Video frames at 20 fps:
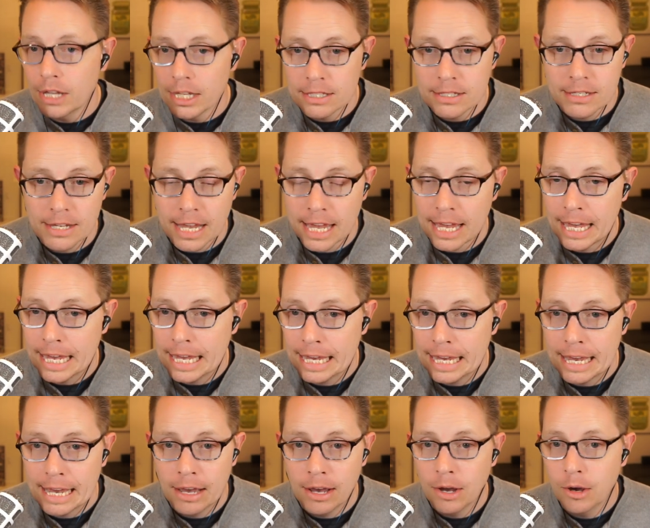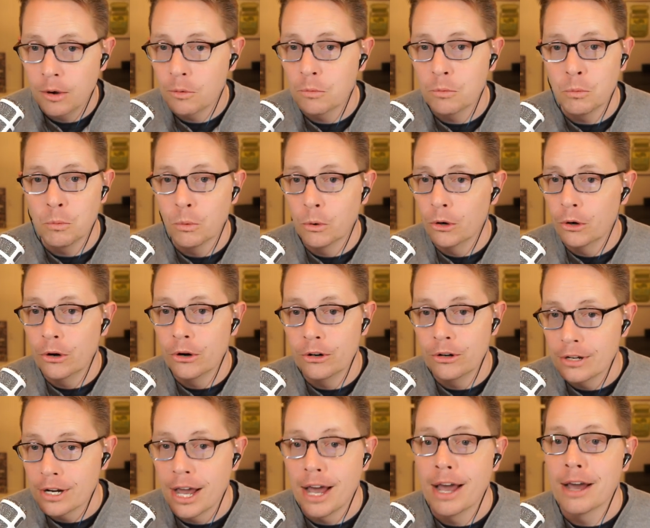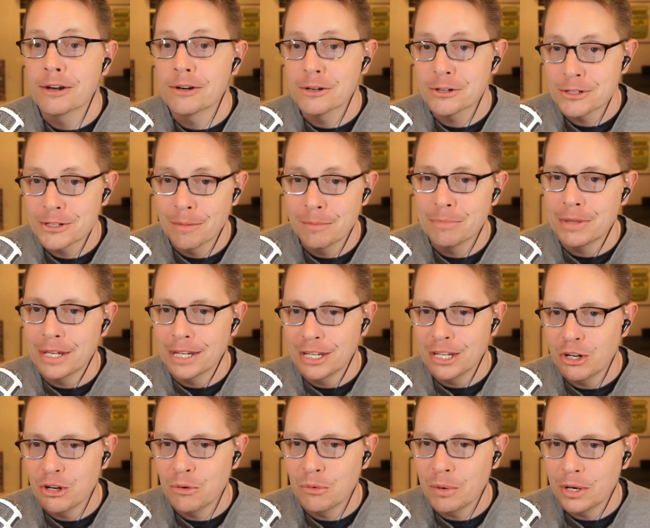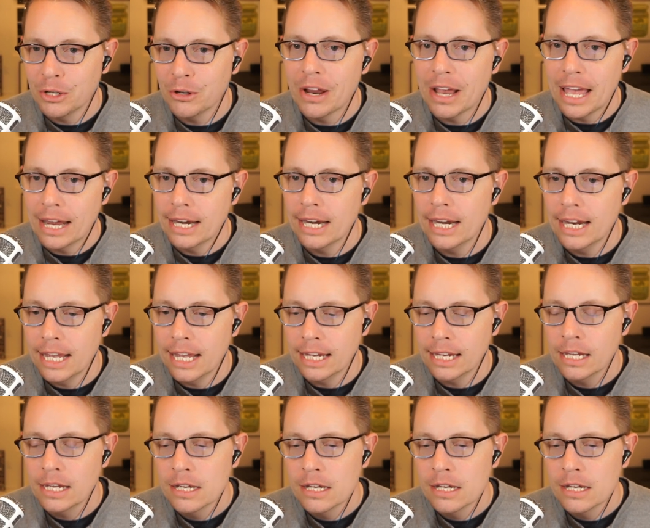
let's say, a Word doc or something, when you're editing,